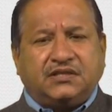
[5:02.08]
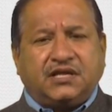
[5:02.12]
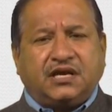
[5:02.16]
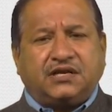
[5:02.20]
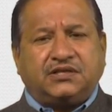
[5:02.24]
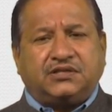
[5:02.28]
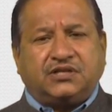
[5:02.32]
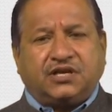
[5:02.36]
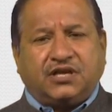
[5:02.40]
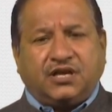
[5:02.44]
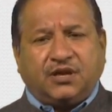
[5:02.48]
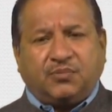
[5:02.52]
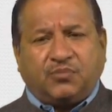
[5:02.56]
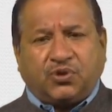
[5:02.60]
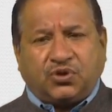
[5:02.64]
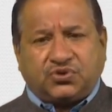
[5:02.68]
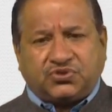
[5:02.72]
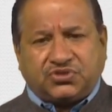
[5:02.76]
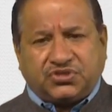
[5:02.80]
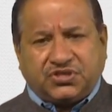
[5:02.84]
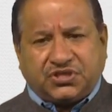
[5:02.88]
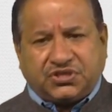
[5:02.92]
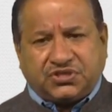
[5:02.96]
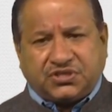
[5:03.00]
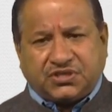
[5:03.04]
that the
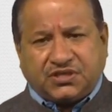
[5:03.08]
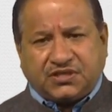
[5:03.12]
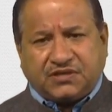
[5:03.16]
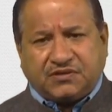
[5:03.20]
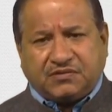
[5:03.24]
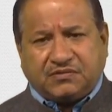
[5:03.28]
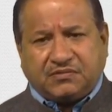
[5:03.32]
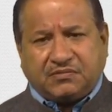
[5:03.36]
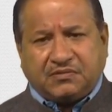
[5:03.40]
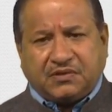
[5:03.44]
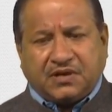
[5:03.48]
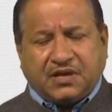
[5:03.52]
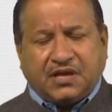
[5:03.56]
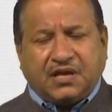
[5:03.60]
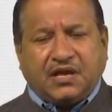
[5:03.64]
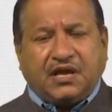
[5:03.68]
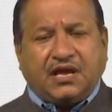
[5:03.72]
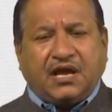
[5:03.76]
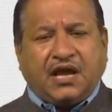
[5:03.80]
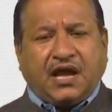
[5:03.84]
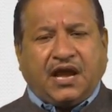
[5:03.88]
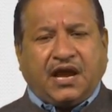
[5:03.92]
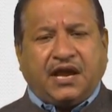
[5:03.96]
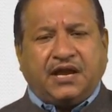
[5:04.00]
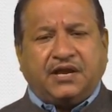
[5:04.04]
demonstration,
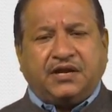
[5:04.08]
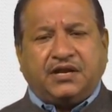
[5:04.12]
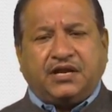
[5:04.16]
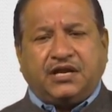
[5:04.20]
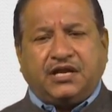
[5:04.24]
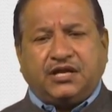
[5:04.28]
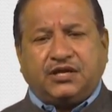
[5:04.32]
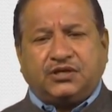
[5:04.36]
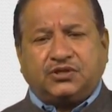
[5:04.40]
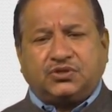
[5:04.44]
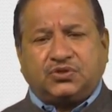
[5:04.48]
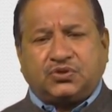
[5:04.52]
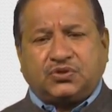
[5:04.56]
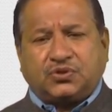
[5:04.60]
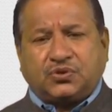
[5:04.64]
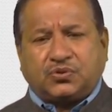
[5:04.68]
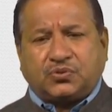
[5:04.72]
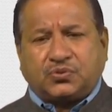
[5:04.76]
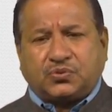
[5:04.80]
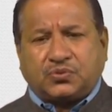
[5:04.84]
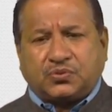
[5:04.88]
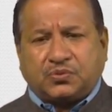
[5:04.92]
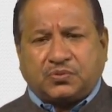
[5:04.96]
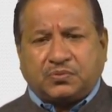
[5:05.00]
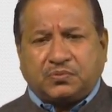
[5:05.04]
handling
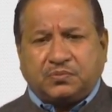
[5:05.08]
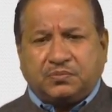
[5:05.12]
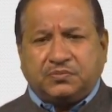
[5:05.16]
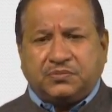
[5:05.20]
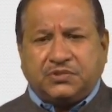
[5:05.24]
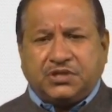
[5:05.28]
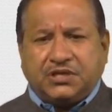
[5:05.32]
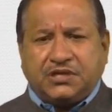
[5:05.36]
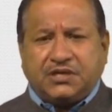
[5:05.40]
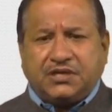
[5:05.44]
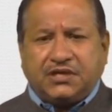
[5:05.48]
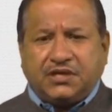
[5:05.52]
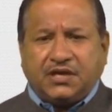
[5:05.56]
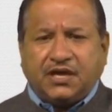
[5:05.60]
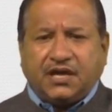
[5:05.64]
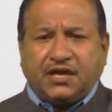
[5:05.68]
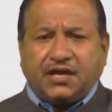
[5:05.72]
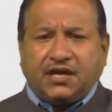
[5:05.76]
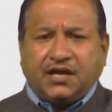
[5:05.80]
the